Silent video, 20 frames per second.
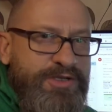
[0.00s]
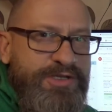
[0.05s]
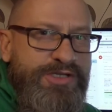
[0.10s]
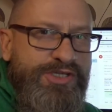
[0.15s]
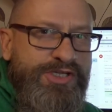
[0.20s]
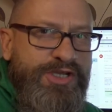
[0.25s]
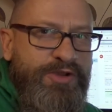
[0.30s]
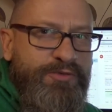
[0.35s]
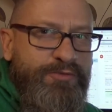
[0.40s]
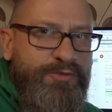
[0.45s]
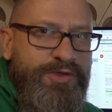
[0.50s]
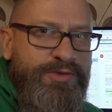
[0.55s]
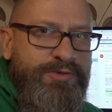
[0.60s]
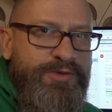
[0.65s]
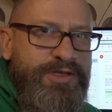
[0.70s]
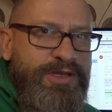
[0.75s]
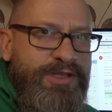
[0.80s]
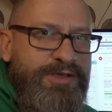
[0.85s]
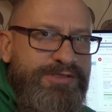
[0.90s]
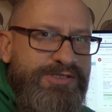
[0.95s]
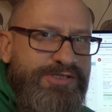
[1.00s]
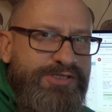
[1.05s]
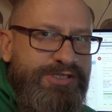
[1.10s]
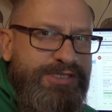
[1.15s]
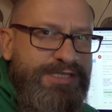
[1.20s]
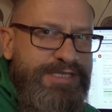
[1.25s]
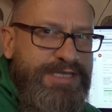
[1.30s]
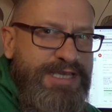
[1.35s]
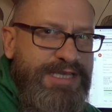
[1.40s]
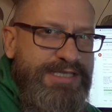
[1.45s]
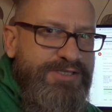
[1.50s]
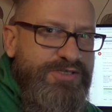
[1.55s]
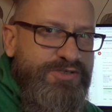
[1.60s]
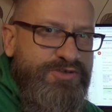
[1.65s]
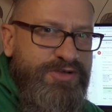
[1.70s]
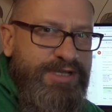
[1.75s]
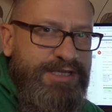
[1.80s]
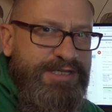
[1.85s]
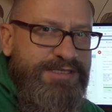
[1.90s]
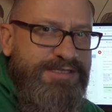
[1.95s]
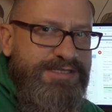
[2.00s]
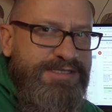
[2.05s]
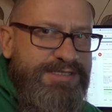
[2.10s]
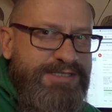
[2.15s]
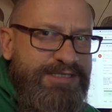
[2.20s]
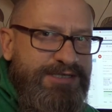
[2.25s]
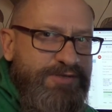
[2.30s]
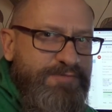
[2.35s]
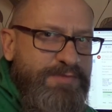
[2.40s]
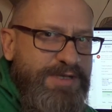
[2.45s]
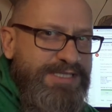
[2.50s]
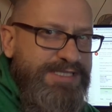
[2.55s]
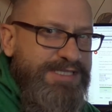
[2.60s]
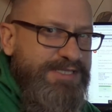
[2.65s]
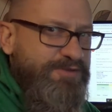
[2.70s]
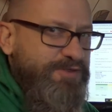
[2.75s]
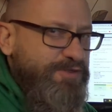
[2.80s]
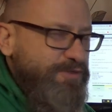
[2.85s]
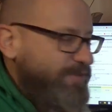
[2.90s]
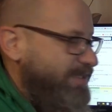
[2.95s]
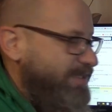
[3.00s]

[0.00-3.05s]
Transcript: going to show it real close, just in case you try to steal my serial